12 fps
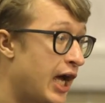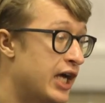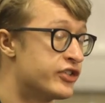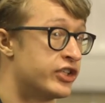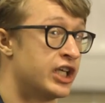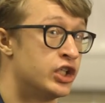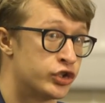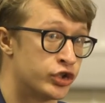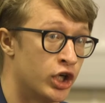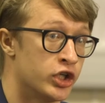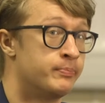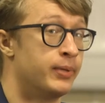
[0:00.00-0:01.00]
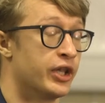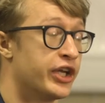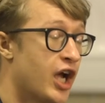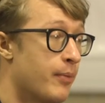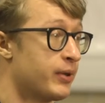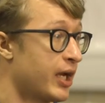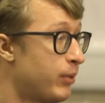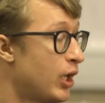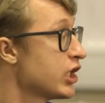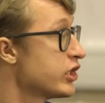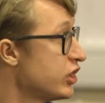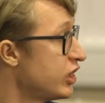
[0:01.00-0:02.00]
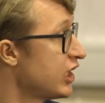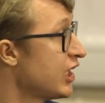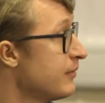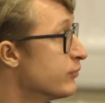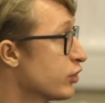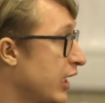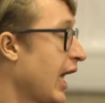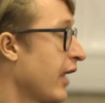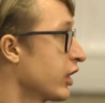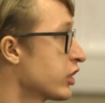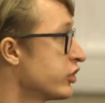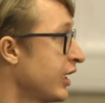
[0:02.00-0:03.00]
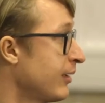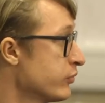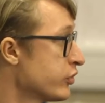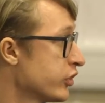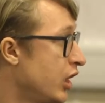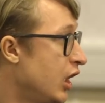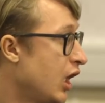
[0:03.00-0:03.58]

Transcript: as they start building up like policy teams or like ethics teams.